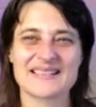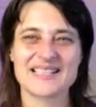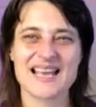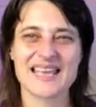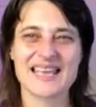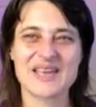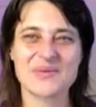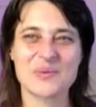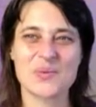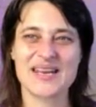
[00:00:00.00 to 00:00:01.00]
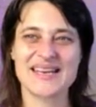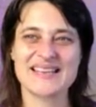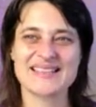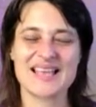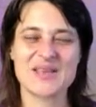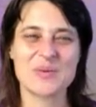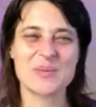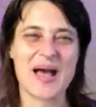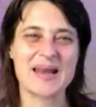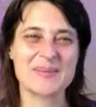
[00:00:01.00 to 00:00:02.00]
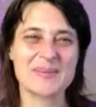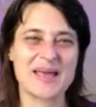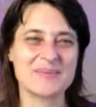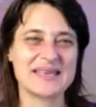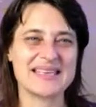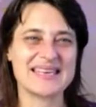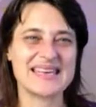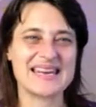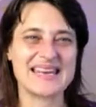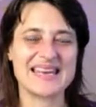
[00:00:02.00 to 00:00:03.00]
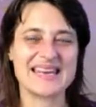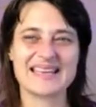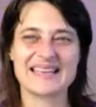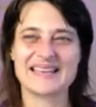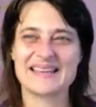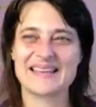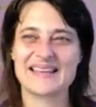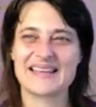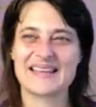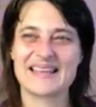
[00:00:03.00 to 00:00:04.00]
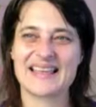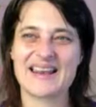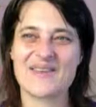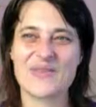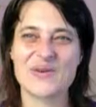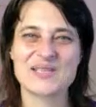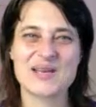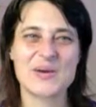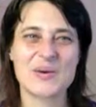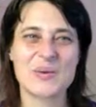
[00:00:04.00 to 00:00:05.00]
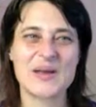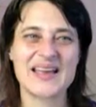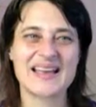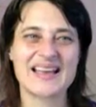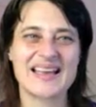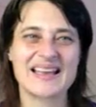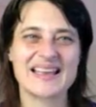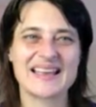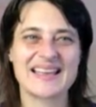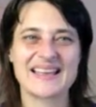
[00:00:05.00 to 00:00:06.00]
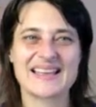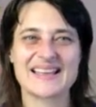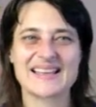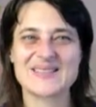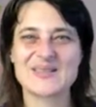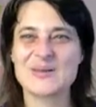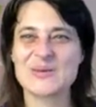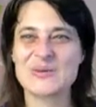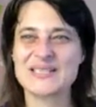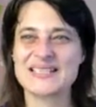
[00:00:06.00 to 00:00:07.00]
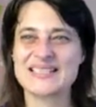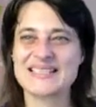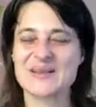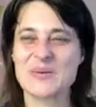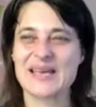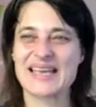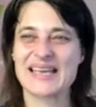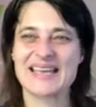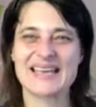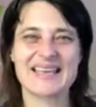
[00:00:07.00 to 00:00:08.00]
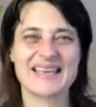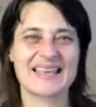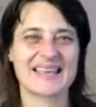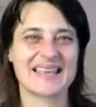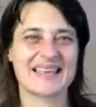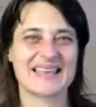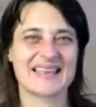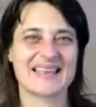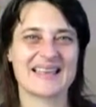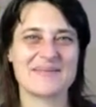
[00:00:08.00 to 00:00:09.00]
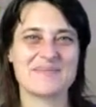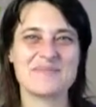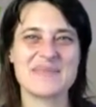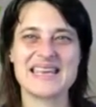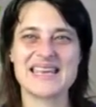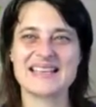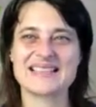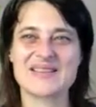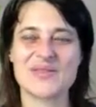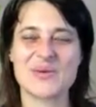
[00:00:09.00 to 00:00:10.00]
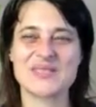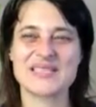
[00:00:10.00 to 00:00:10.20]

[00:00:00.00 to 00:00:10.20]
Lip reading: Checking in with what it is that your body might be needing, and if there's any quick solutions, quick meetings of those